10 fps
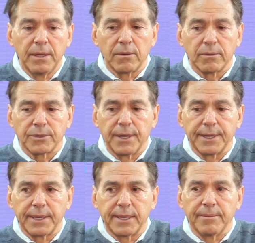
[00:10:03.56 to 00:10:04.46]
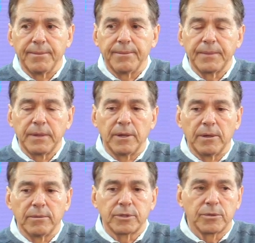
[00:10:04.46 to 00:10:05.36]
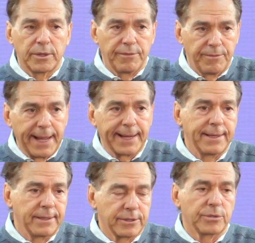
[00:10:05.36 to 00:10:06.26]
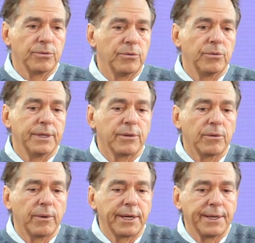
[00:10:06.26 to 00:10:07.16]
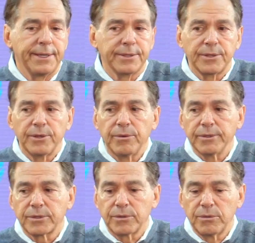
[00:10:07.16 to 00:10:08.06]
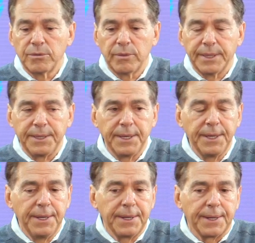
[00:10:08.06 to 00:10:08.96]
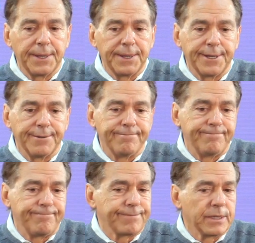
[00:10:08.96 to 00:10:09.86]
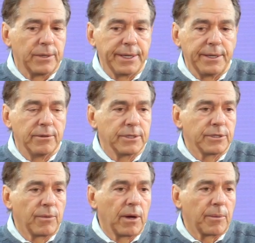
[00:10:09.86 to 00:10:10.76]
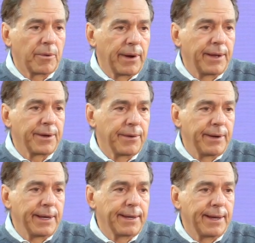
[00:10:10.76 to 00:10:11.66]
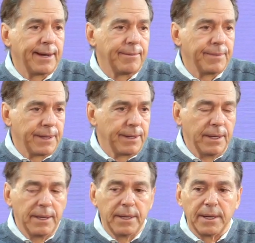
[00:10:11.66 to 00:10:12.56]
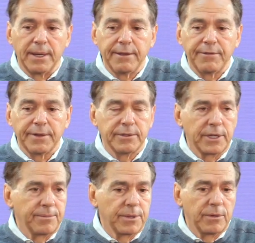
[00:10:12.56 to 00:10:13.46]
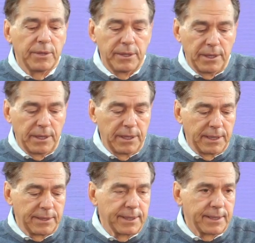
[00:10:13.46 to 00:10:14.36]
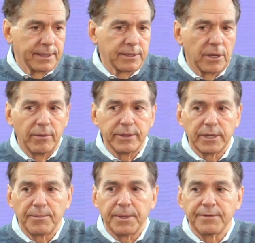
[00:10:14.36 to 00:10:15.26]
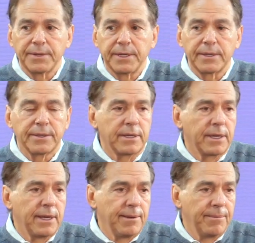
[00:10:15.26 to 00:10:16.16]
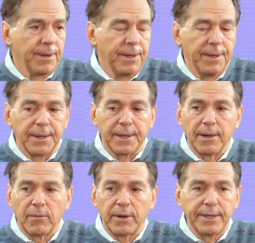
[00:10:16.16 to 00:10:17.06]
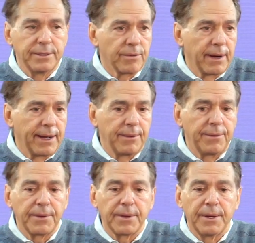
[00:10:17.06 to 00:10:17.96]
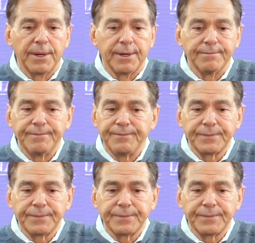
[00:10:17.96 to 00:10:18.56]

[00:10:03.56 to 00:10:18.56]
we're trying to get him, you know, sort of back into school and doing what he needs to do in school. And, um, you know, he knows he's welcome around here anytime that uh, he feels up to it. Uh, I think it's always uplifting to the team uh, when he's around. Um,